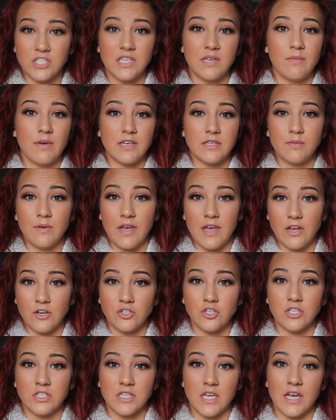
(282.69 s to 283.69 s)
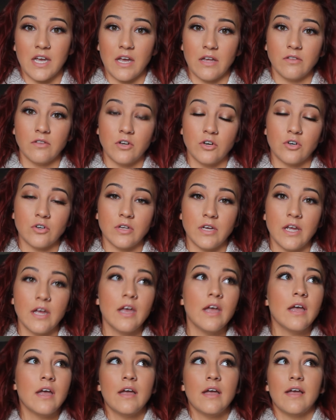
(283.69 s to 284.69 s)
He makes me anxious. Like, I literally
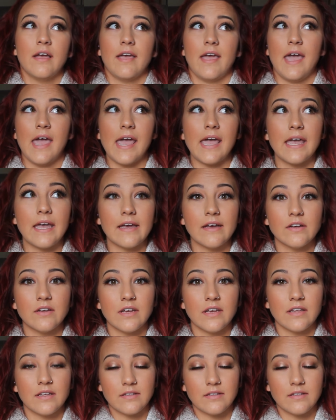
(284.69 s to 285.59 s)
hate